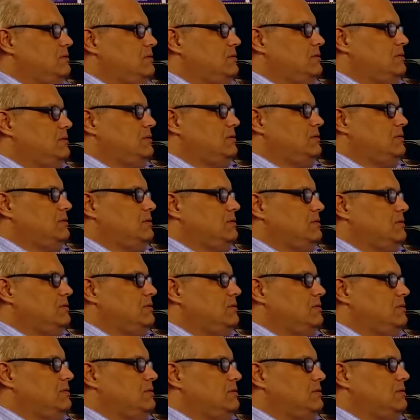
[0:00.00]

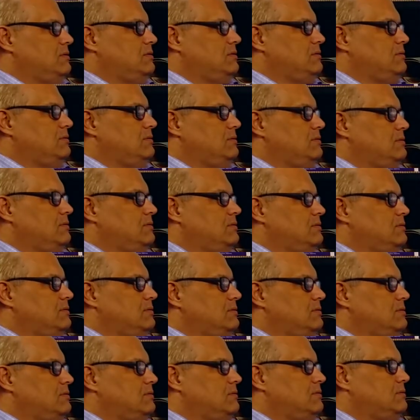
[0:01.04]

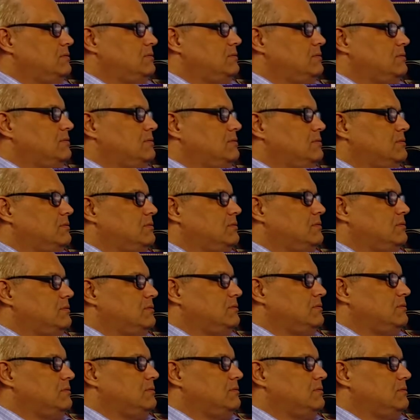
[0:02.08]

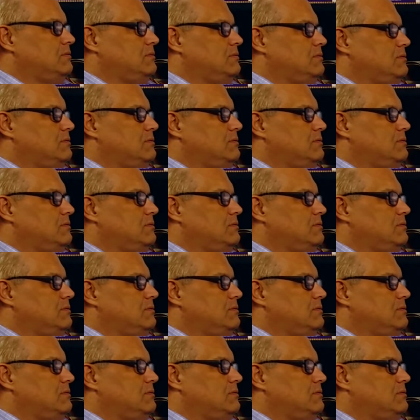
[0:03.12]
The person shown says nothing.